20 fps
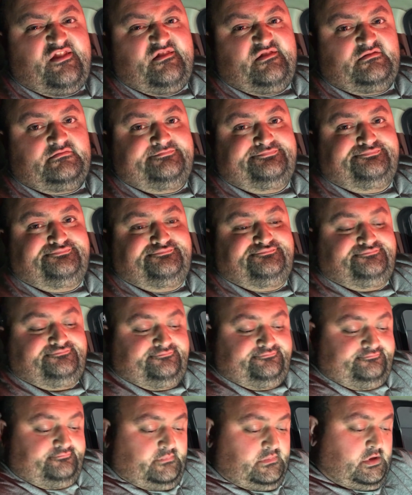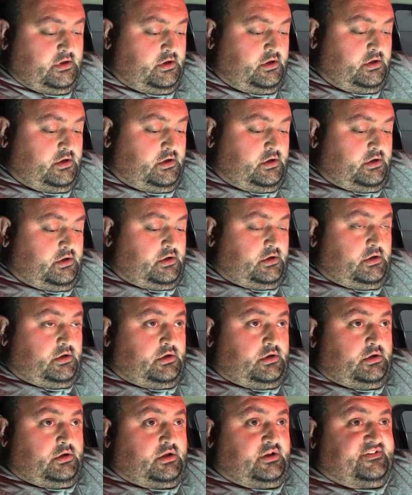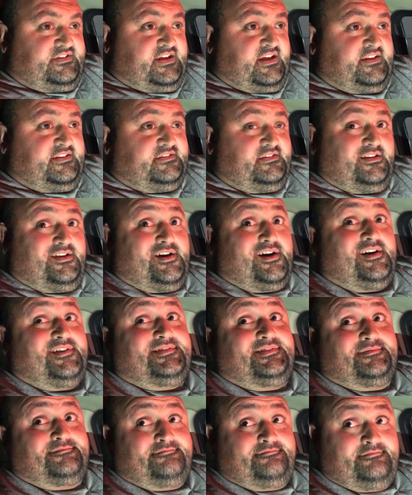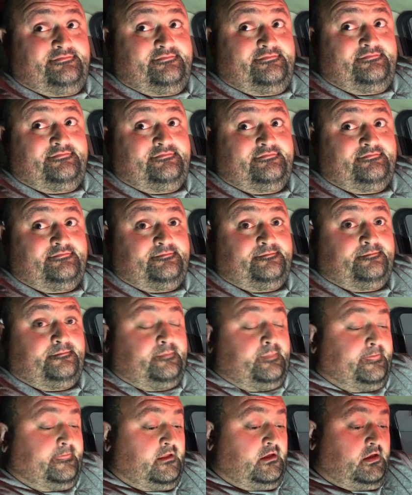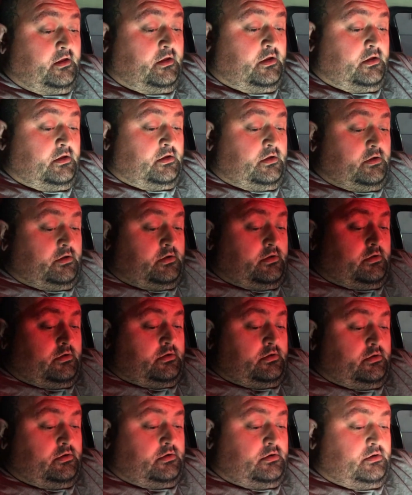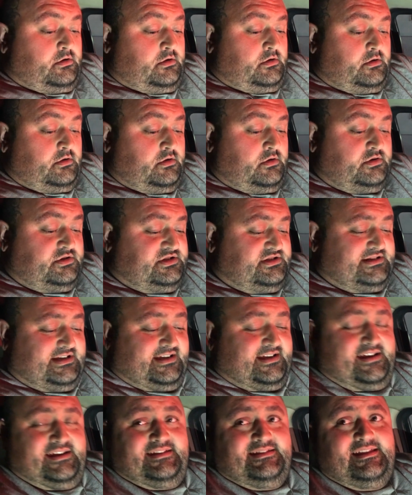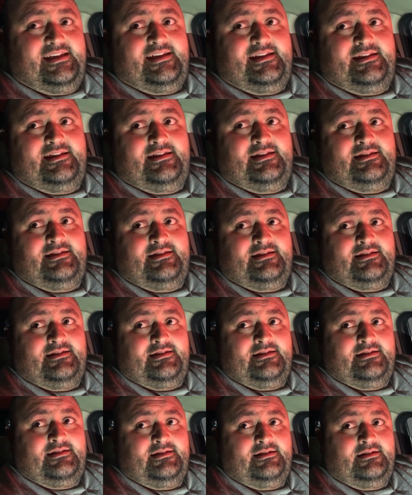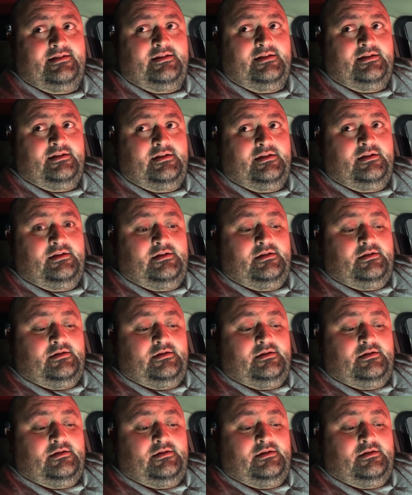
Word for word: That's gonna be intense. Intensely awesome. Yeah, is that for Rachel? Is there one in there for her? She's not gonna eat that. Oh, are you gonna eat it?